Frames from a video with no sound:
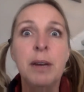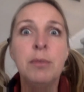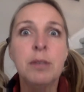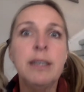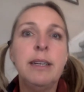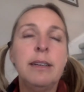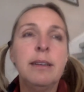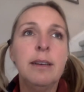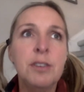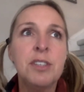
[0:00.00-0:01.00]
really
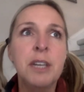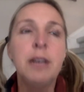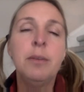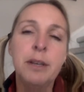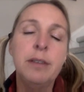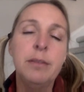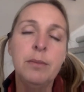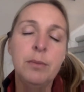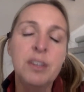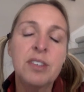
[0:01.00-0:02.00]
understanding
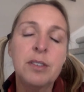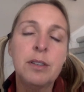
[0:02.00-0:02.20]
what's